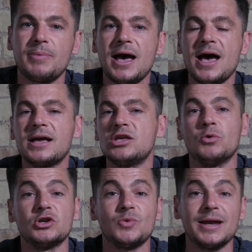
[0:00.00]
pack, you
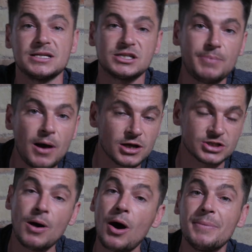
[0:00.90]
wanted to add a smart
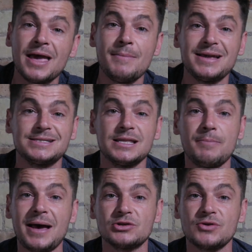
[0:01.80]
BMS to the
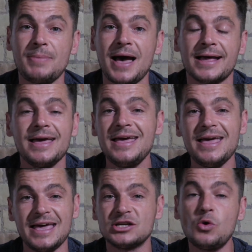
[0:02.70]
battery pack,
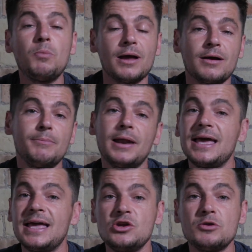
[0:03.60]
it's all plug and
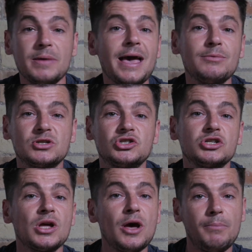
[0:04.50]
play, and you'd be able to
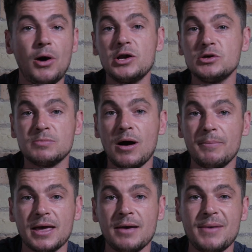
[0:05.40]
just buy a new smart
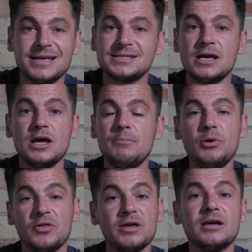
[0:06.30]
BMS,
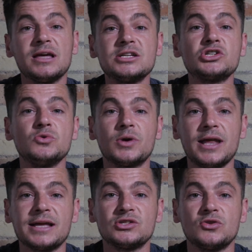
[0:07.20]
put the additional
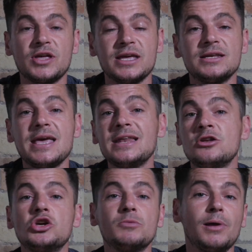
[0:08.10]
connectors on that you'd need,
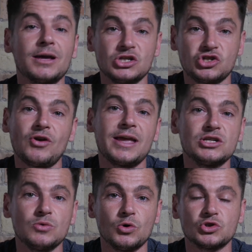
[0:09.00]
and you could plug it straight
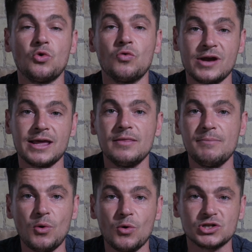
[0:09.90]
into what's already in the
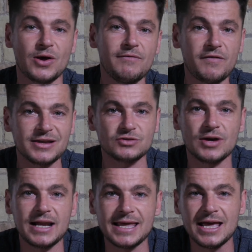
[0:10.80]
board. So everything's
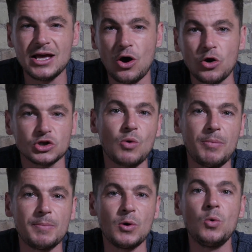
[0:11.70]
really hot
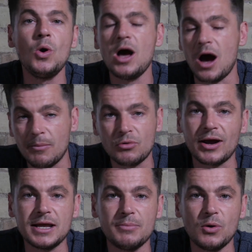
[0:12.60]
swappable,
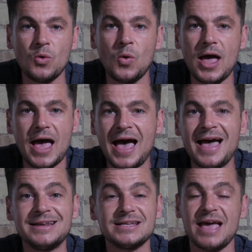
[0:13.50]
upgradable,
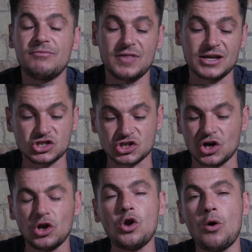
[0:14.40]
and everything's just a
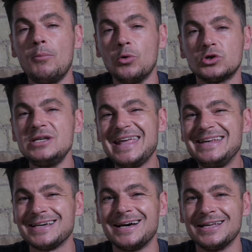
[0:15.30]
lot more
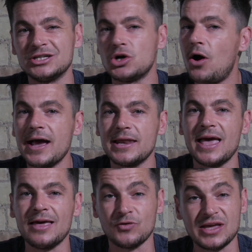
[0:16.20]
neater and tidier
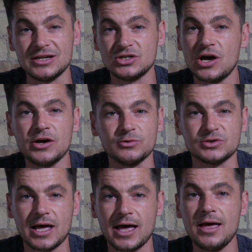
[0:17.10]
in the internals
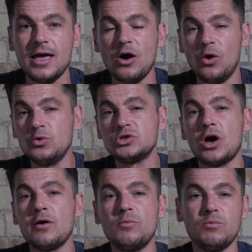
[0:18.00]
there.
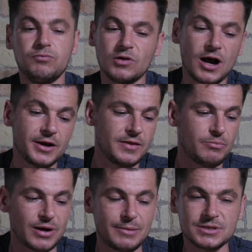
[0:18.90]
Also, regarding the
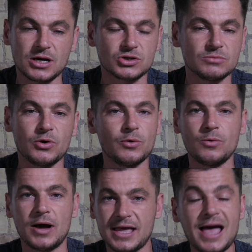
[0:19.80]
pre-production
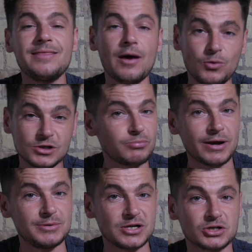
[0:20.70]
model, again, that was a
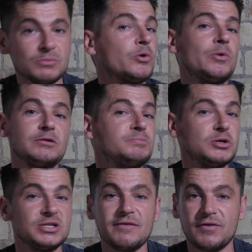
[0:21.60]
pre-production model that was
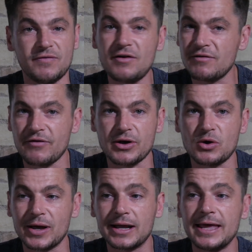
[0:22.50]
put together very, very
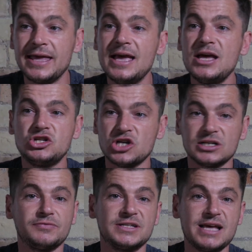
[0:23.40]
quickly
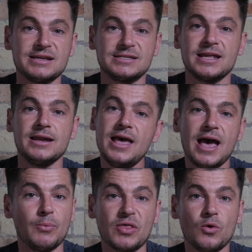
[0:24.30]
just for testing,
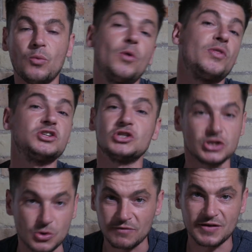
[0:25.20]
and we thought, well, let's just
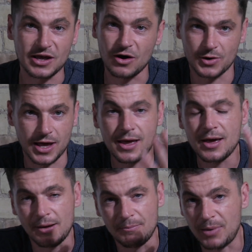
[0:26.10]
do a video on it.
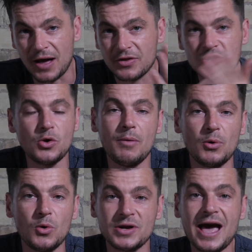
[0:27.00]
But the newer
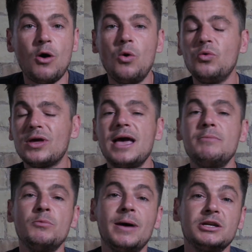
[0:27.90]
board now, all the
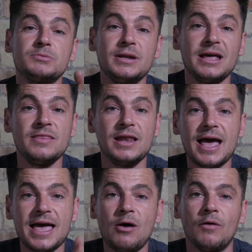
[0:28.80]
cable management and the
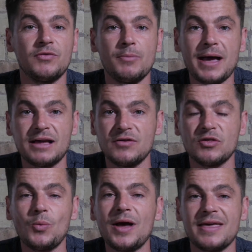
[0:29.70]
layout of the back of it,
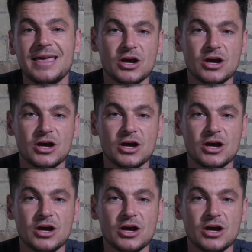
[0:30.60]
the way that it